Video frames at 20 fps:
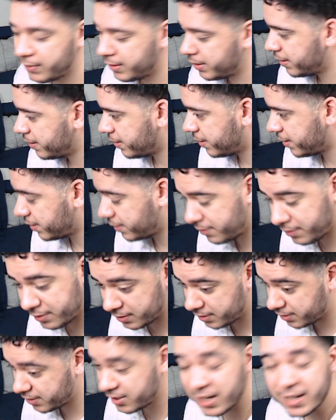It's
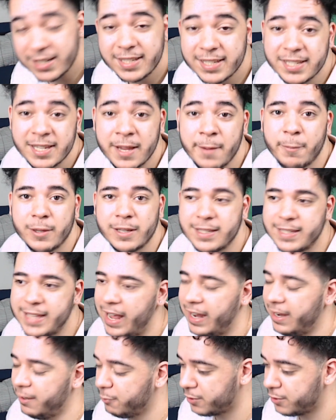just as simple as that.